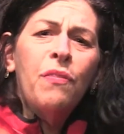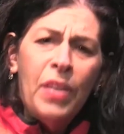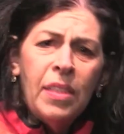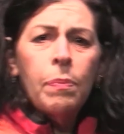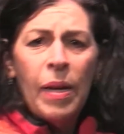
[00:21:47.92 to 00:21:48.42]

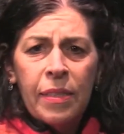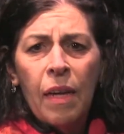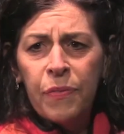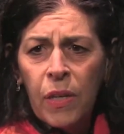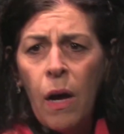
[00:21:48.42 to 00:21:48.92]
convinced
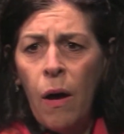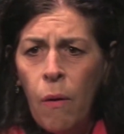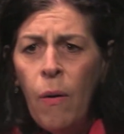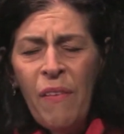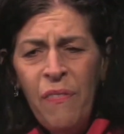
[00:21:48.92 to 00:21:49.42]
myself to
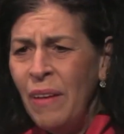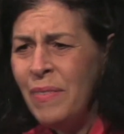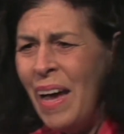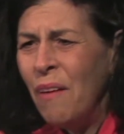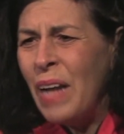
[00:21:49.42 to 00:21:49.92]
go, I
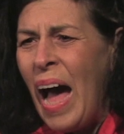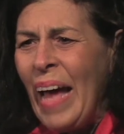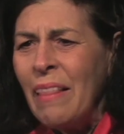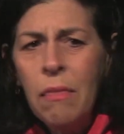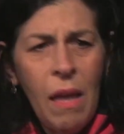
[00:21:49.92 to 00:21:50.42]
found out
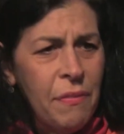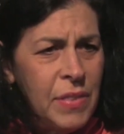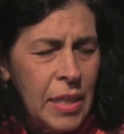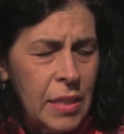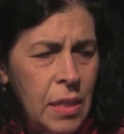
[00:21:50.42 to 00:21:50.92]
I
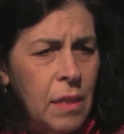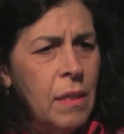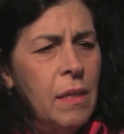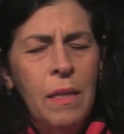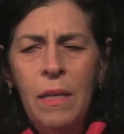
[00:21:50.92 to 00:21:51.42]
loved it.
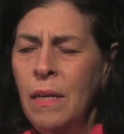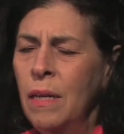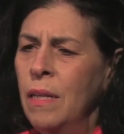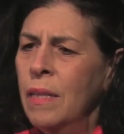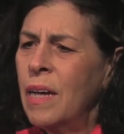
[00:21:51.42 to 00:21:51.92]

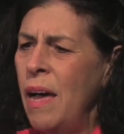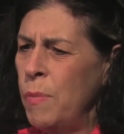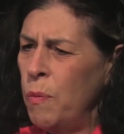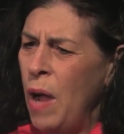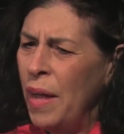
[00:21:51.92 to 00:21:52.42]
The
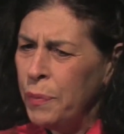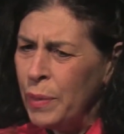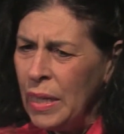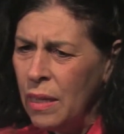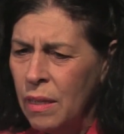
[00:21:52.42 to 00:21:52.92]

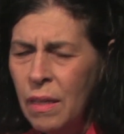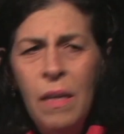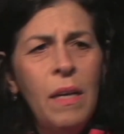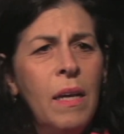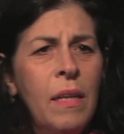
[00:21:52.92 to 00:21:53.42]
camaraderie,
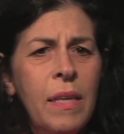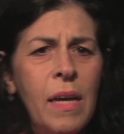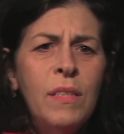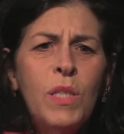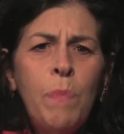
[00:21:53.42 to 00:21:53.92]
the
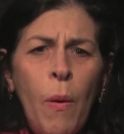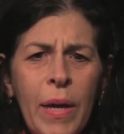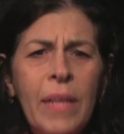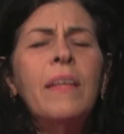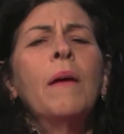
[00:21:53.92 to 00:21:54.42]

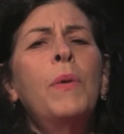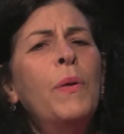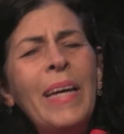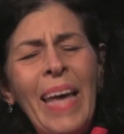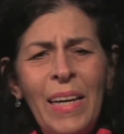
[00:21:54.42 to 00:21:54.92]
unspoken
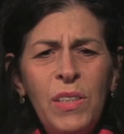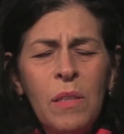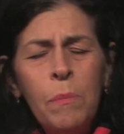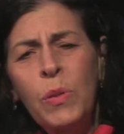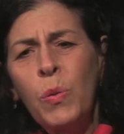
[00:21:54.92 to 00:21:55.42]

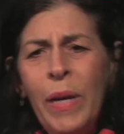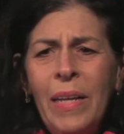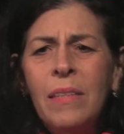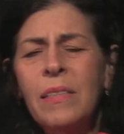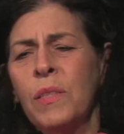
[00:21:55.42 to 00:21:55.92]
communication
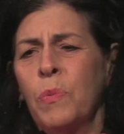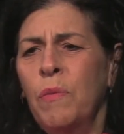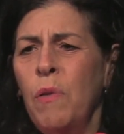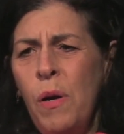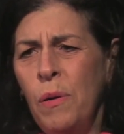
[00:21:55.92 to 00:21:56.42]
between us as
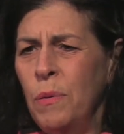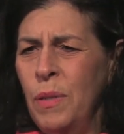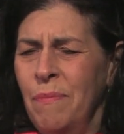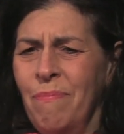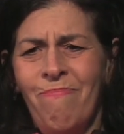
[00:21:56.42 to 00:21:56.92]
we rode.
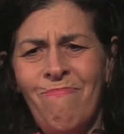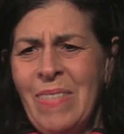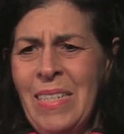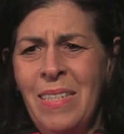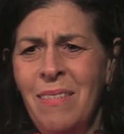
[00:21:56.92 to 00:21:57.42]

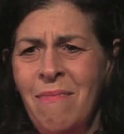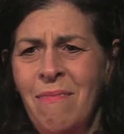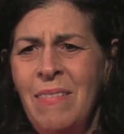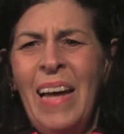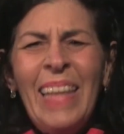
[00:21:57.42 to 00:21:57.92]

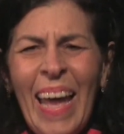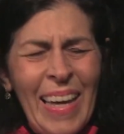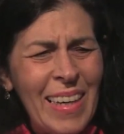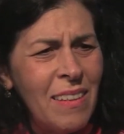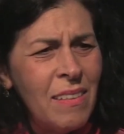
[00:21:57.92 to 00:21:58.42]
Unlike